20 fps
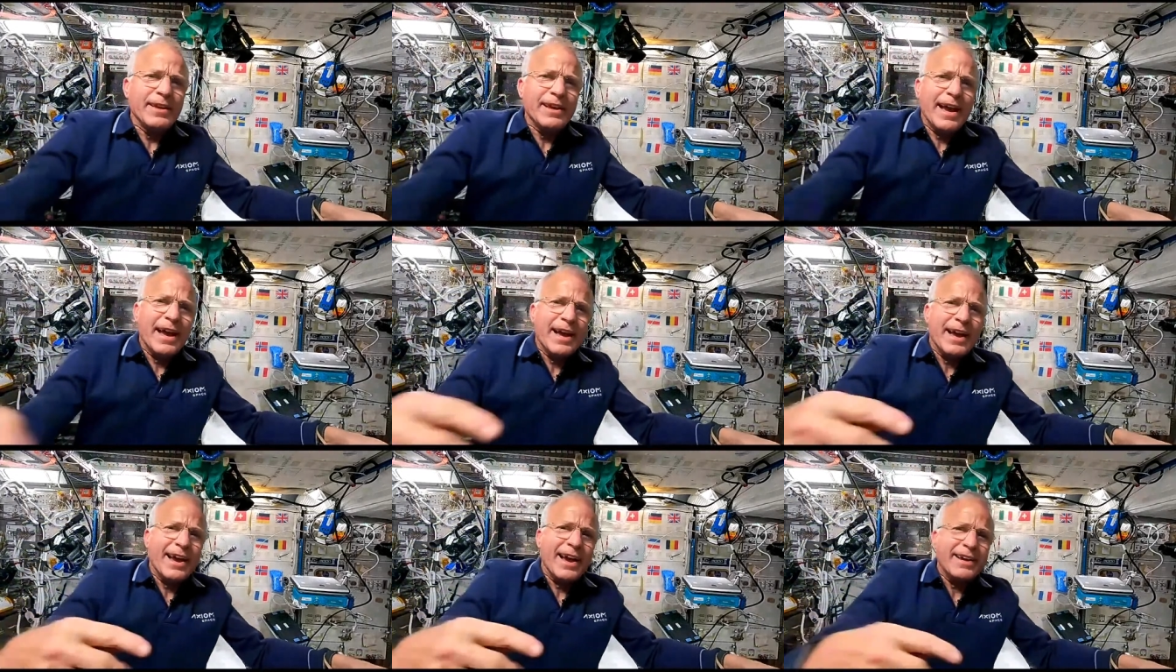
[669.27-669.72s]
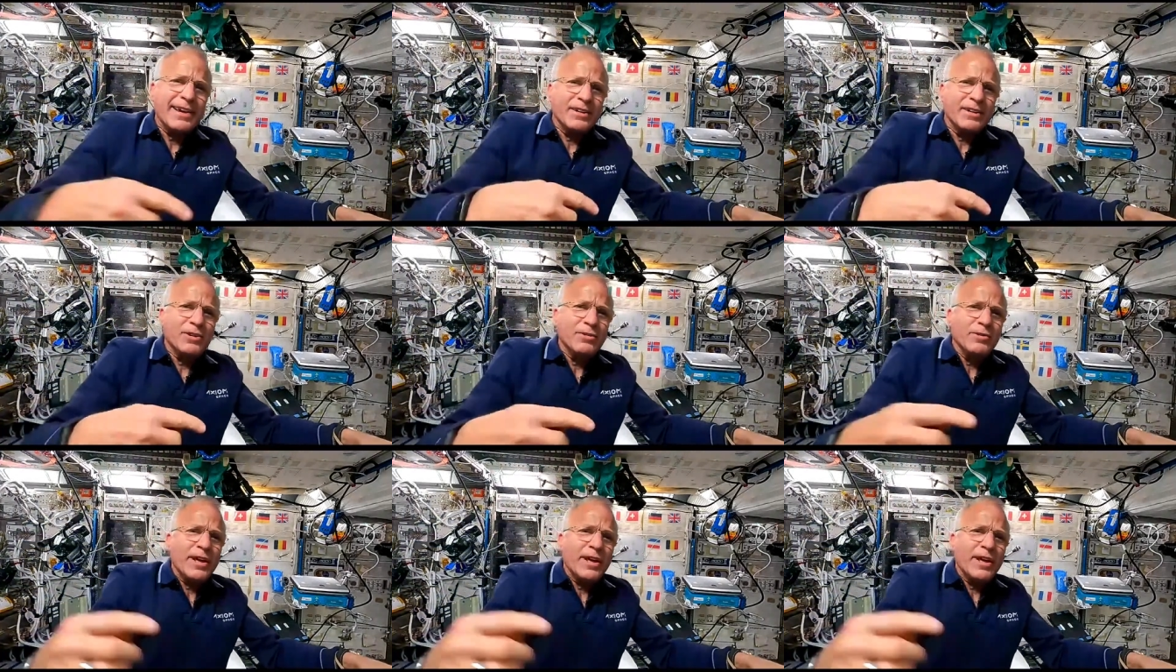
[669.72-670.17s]
I, I can
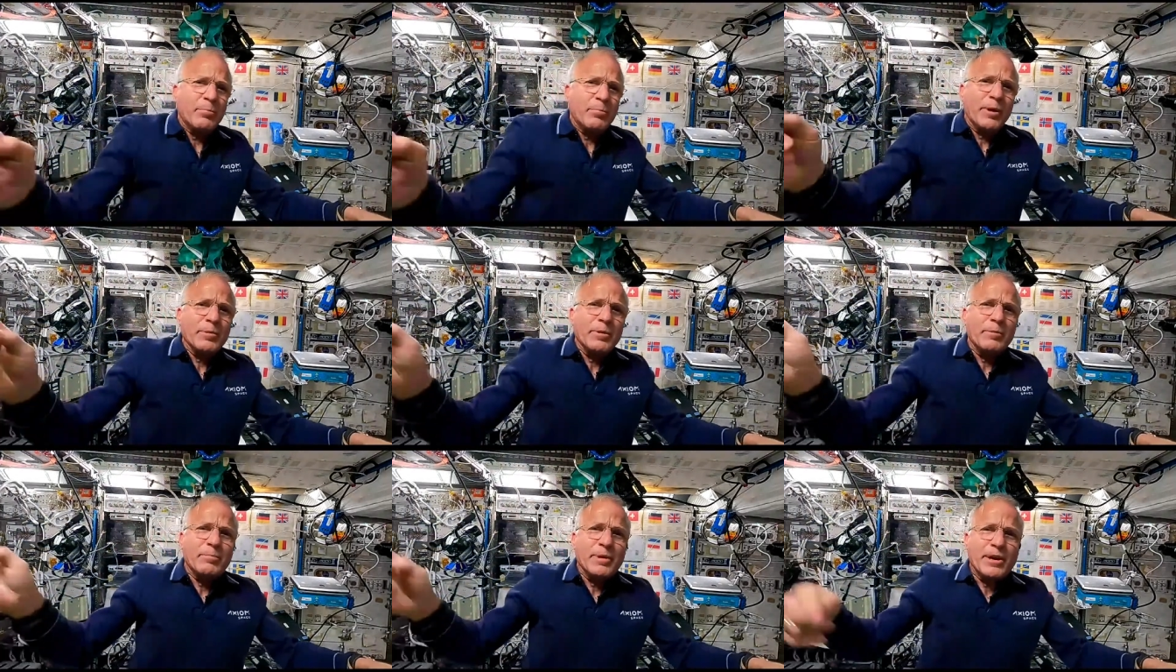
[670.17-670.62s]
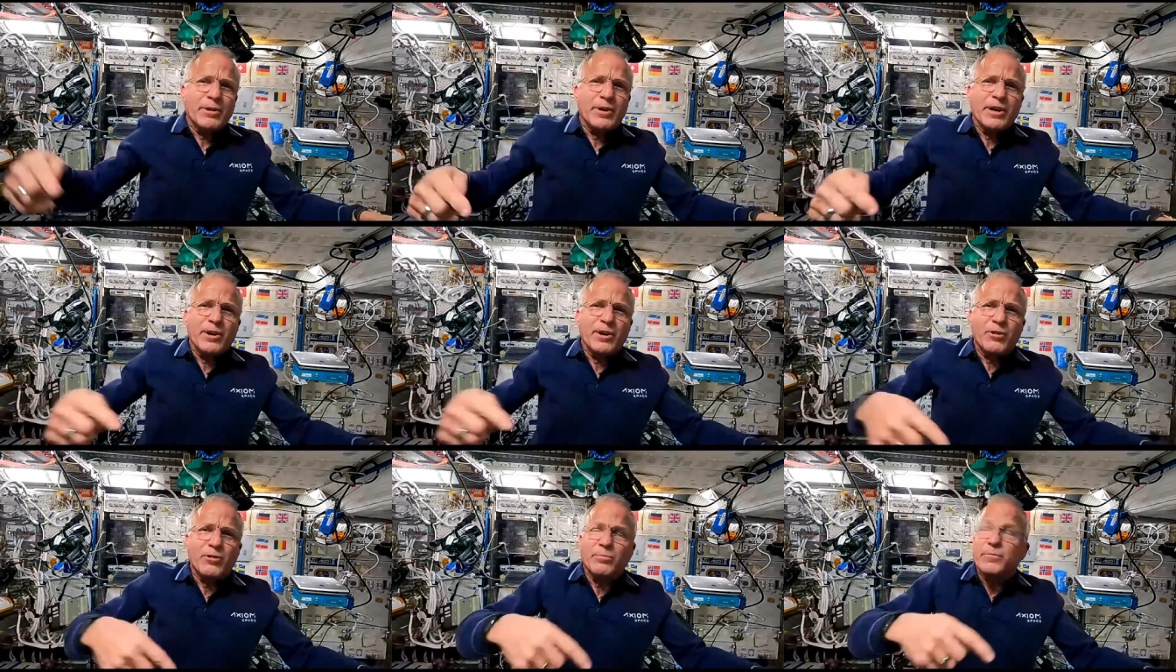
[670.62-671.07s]
do that probably better
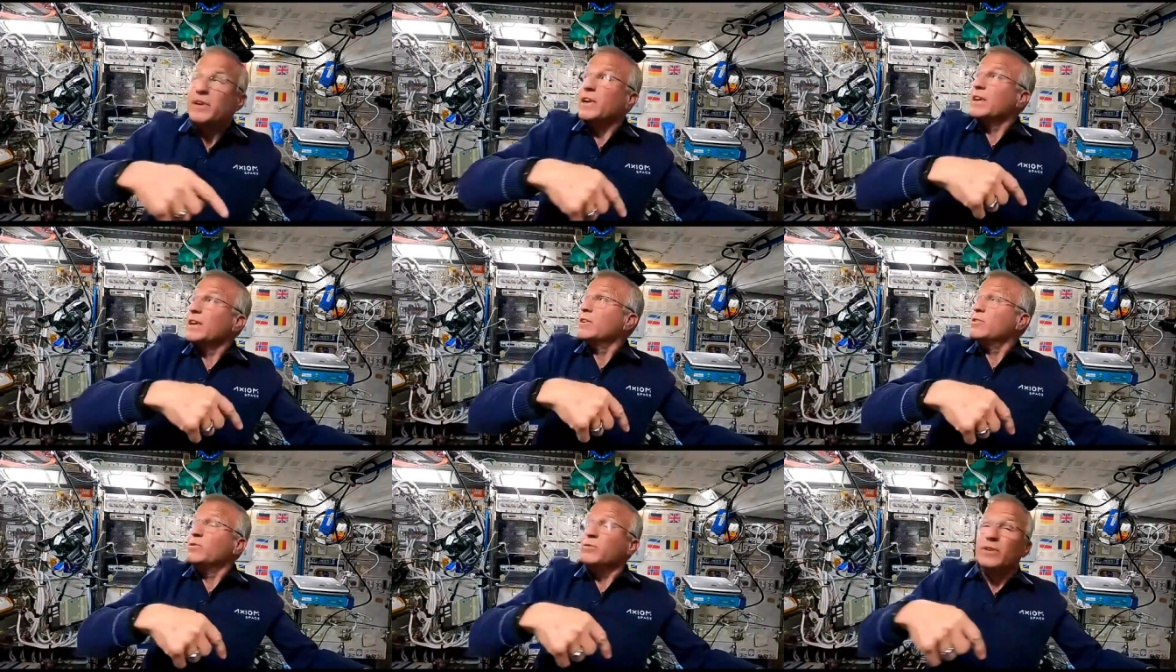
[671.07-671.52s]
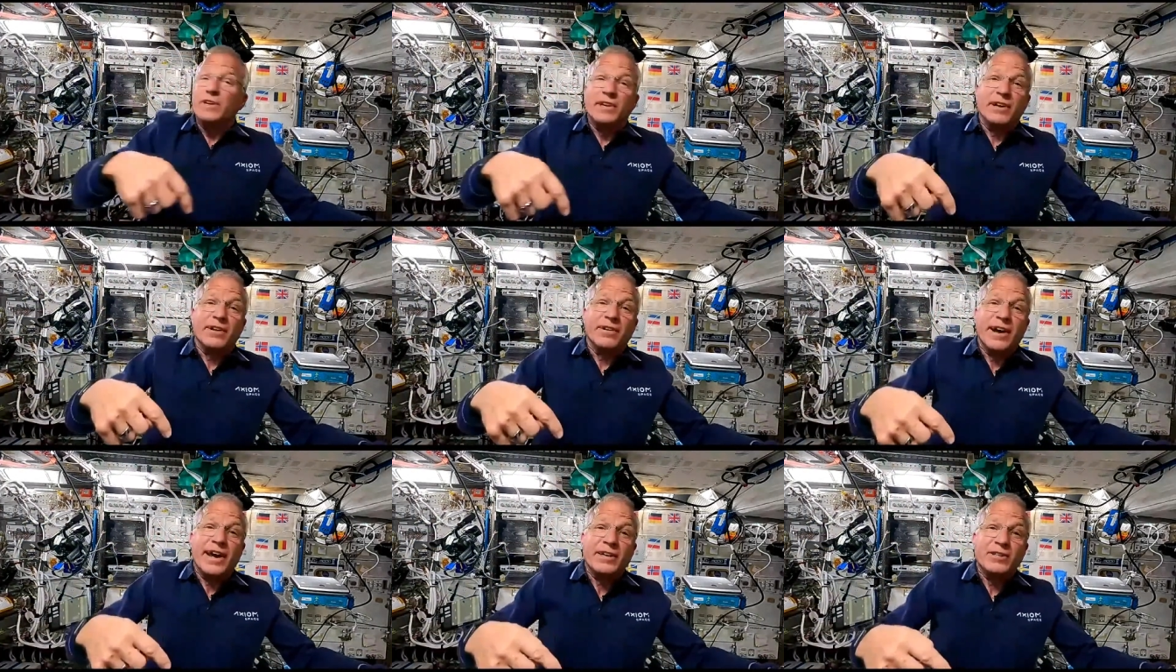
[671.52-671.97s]
at home than I can do it
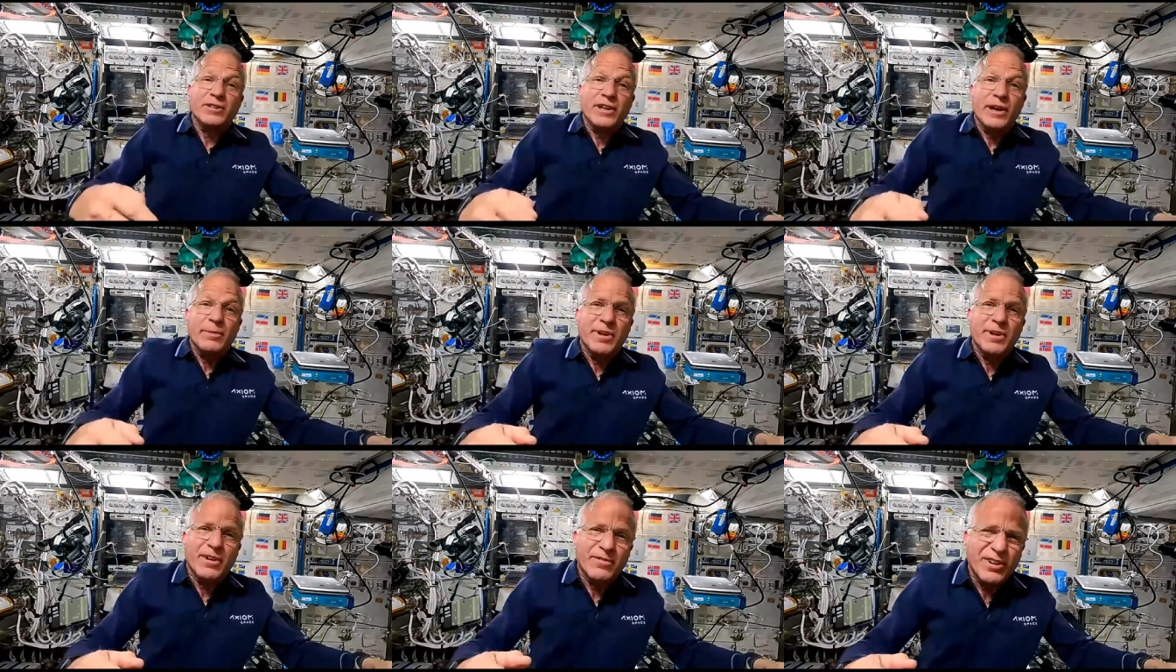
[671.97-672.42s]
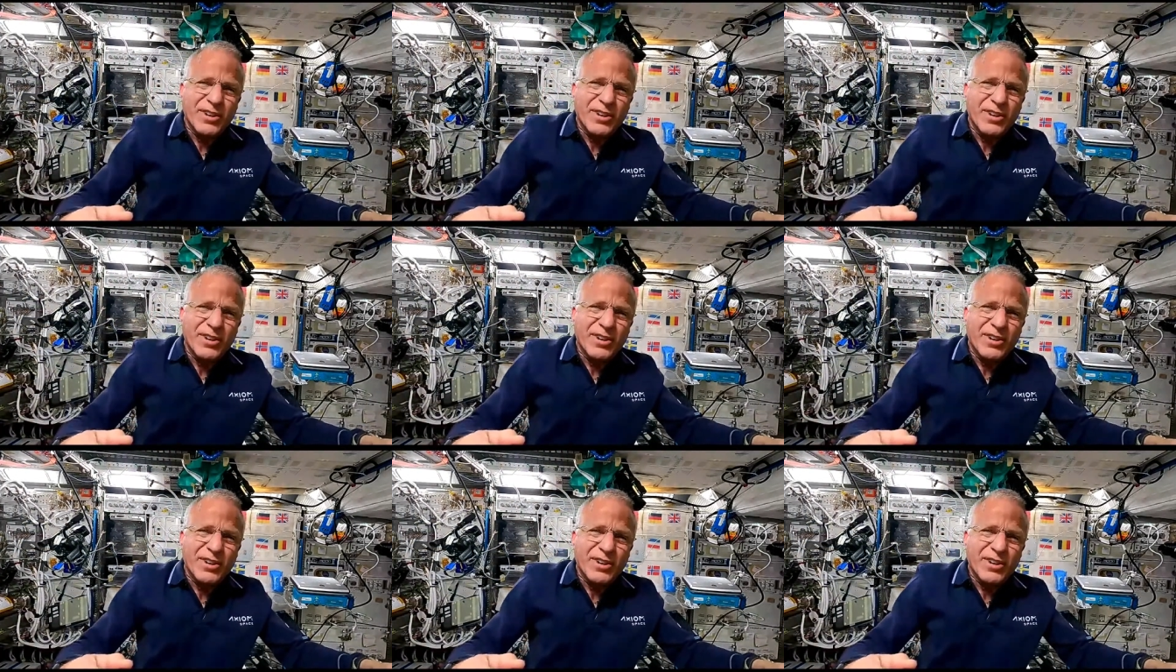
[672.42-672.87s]
here. Actually, I'm not very
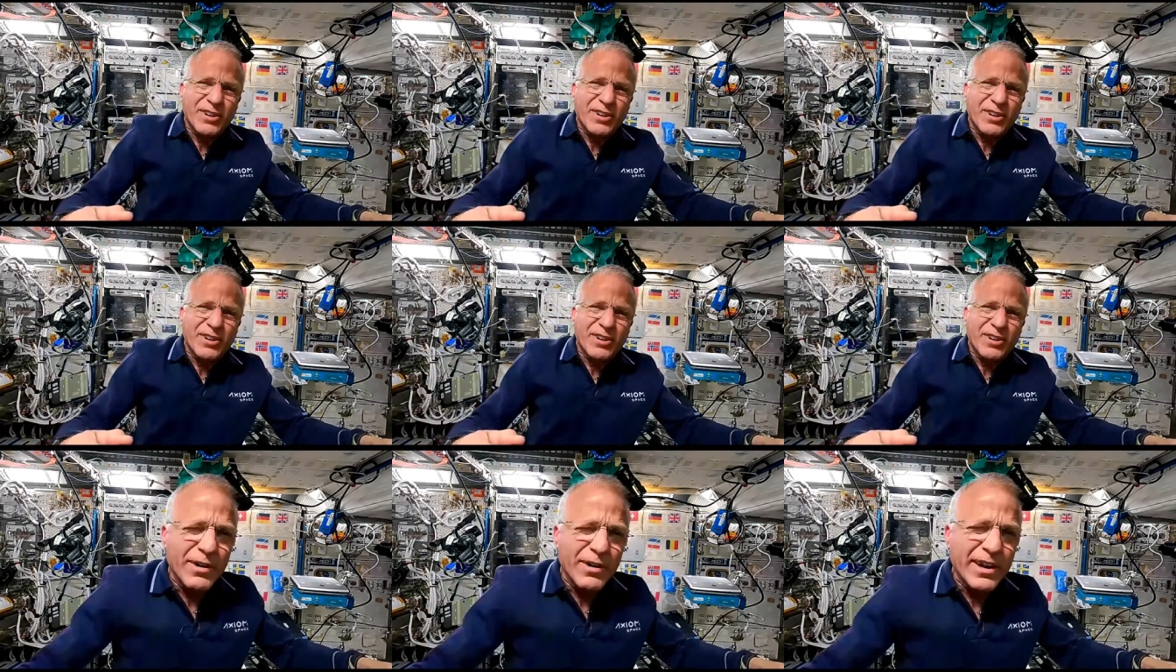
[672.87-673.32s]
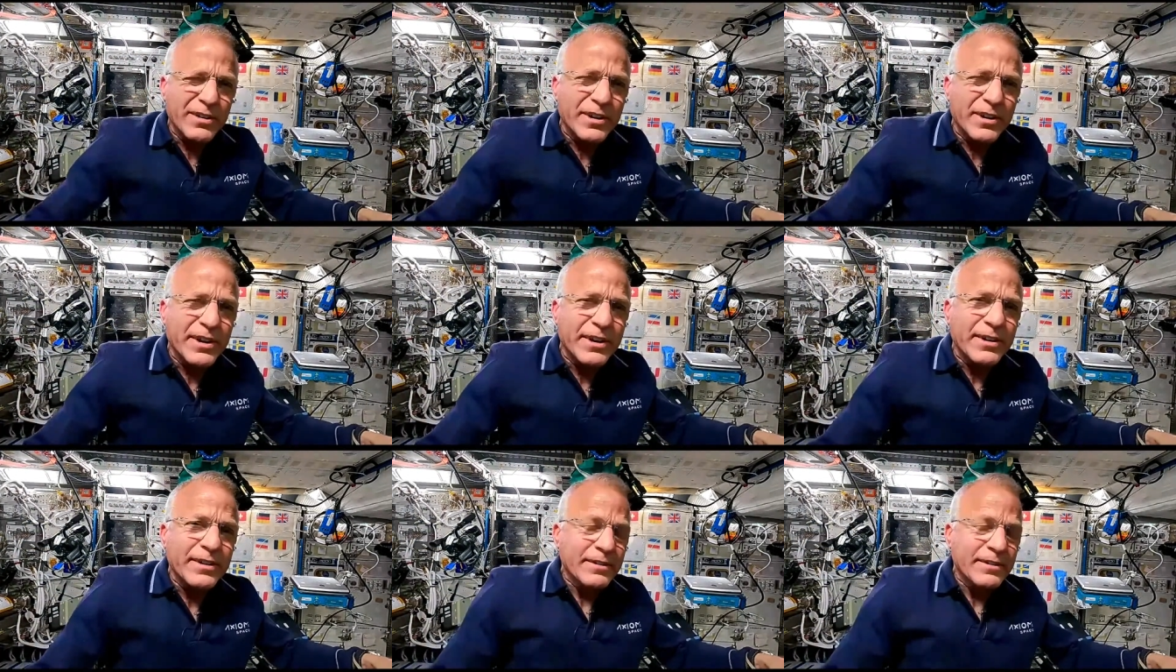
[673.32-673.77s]
good at floating around yet.